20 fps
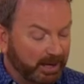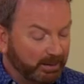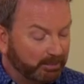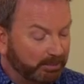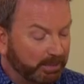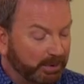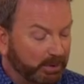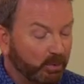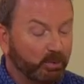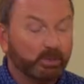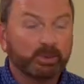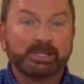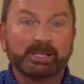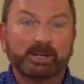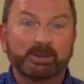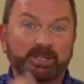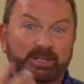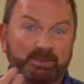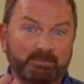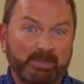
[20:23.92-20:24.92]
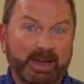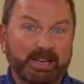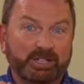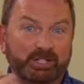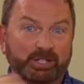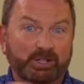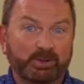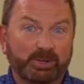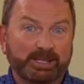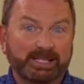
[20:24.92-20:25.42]
but also to
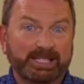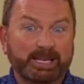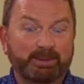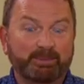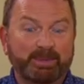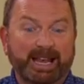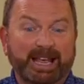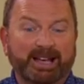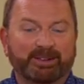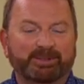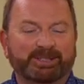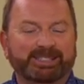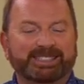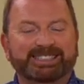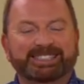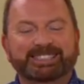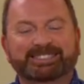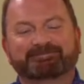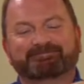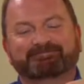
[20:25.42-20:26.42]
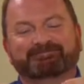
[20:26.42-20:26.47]
measure your seam allowance.